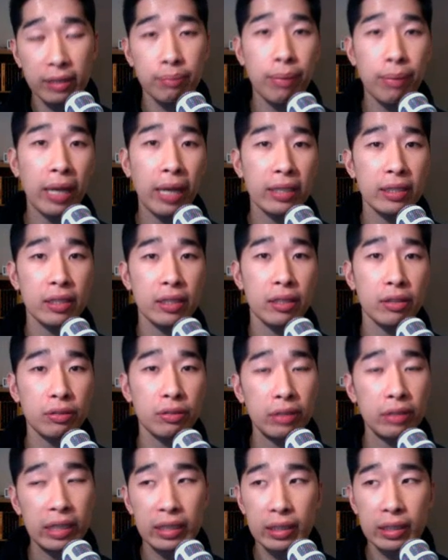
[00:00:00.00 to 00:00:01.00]
back to your
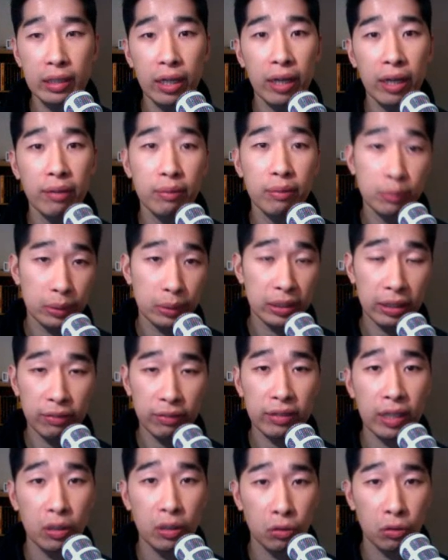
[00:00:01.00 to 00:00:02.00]
niche site, which I've
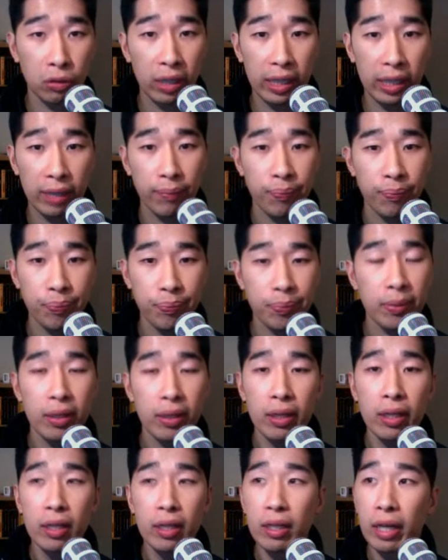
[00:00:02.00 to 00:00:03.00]
done already.
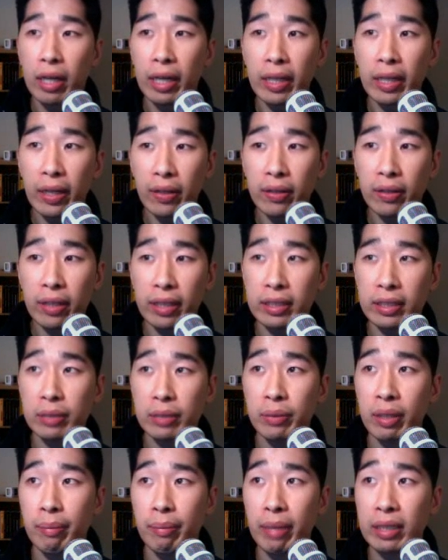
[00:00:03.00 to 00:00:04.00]
Another thing I just
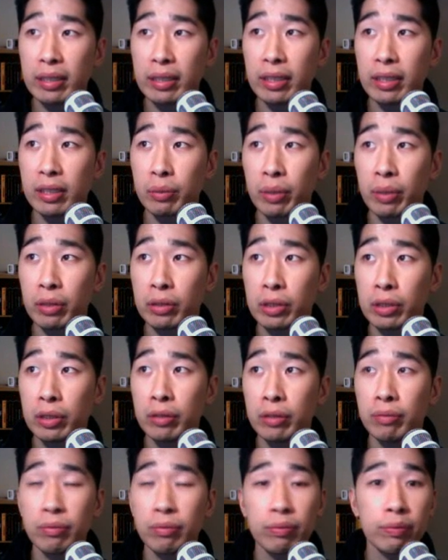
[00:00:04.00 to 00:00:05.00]
want to mention as well
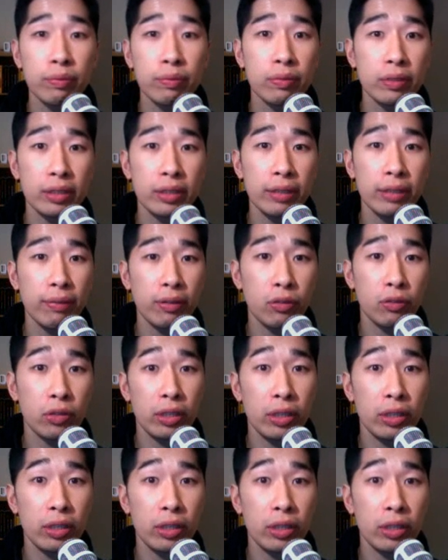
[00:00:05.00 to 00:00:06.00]
too, something
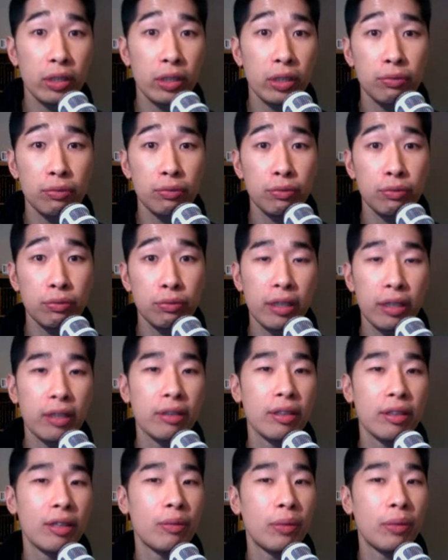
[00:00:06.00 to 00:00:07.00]
really cool that
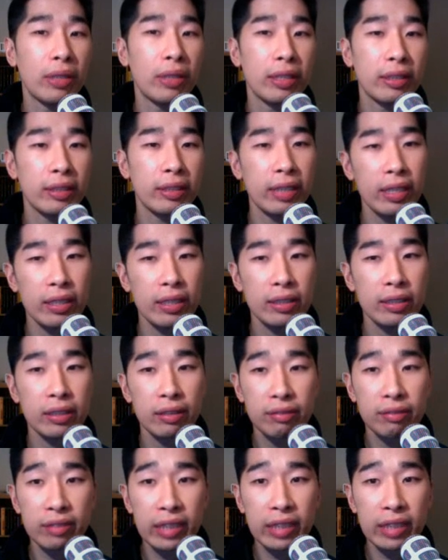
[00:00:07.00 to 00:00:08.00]
I'd want to get you to
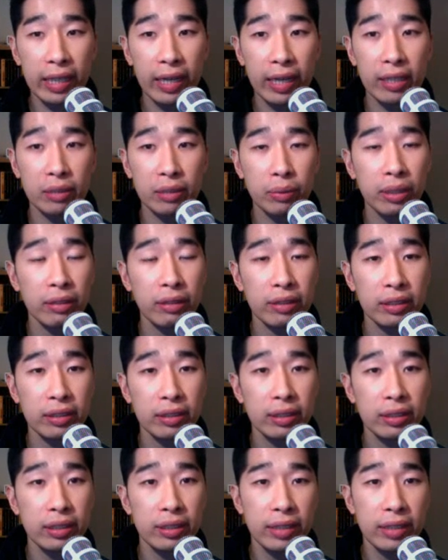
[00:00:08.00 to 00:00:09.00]
check out as well is
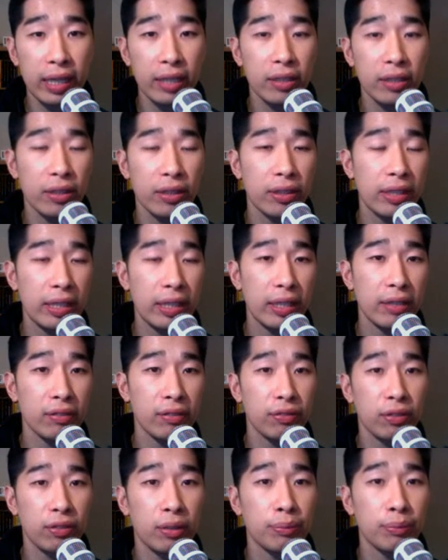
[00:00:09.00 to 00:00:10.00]
just download here
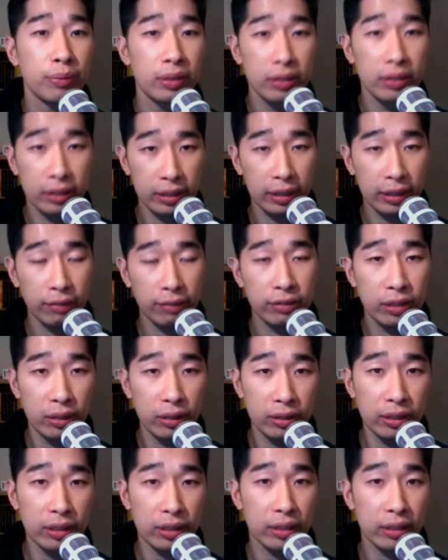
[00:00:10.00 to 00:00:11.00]
from Jeff
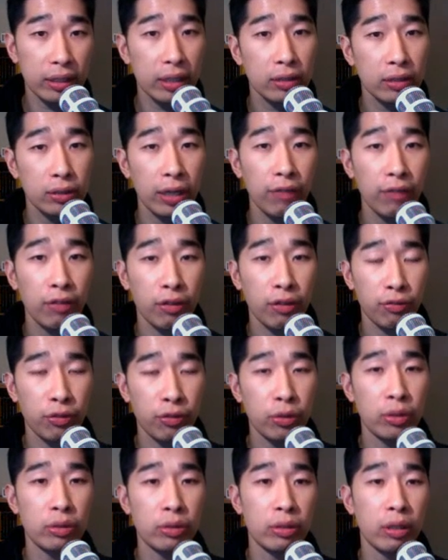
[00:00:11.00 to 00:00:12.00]
Johnson's
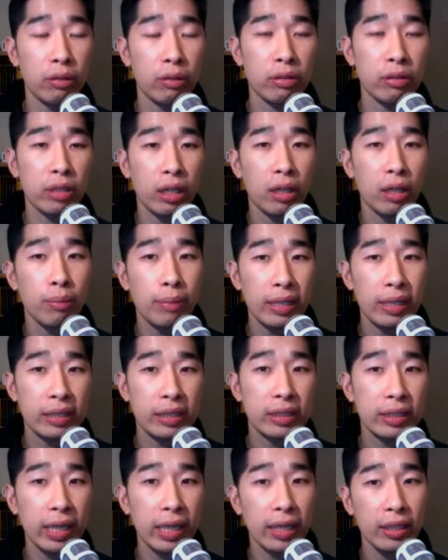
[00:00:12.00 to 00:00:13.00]
trafficvoodoo.com, his
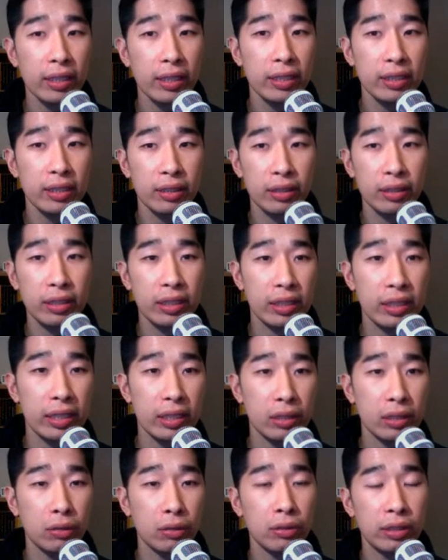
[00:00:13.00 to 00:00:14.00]
checklist. This is
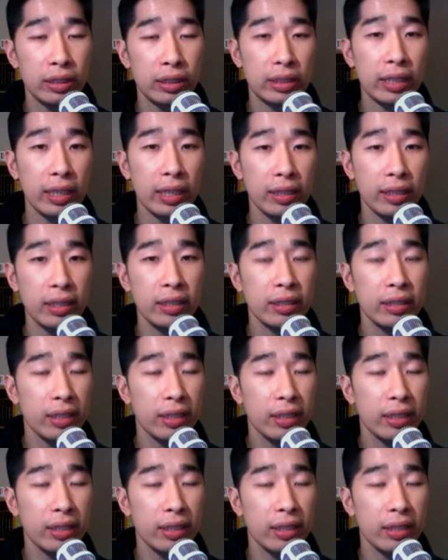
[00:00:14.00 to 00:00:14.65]
his launcher checklist.